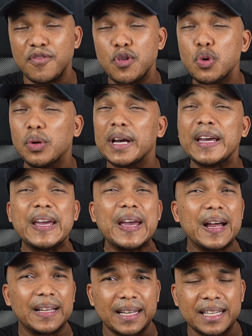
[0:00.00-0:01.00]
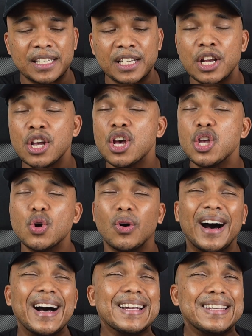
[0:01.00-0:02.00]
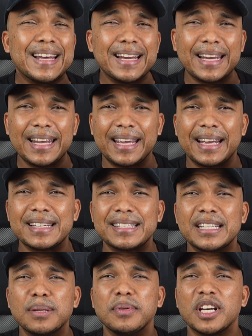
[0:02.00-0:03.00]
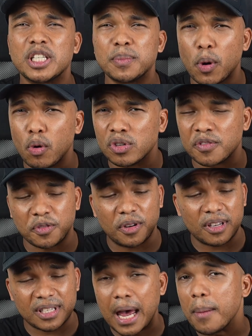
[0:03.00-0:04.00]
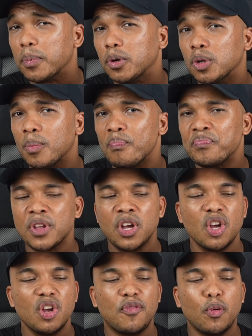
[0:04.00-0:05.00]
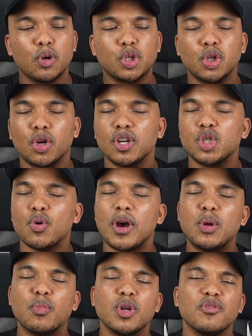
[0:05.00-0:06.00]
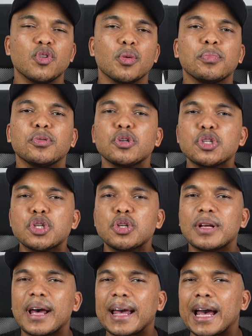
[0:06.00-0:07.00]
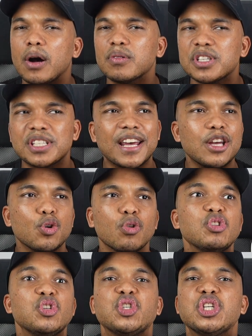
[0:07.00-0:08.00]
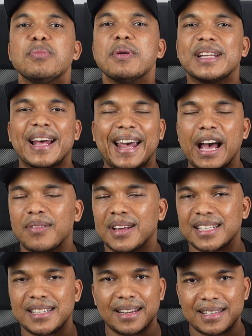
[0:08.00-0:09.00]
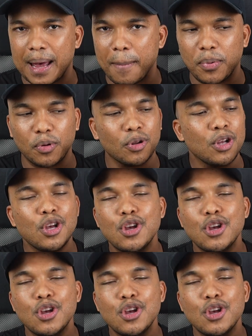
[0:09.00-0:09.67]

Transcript: if you are careless, your identity can still be exposed. For example, if you were to log into any one of your personal accounts, say your Gmail account as an example,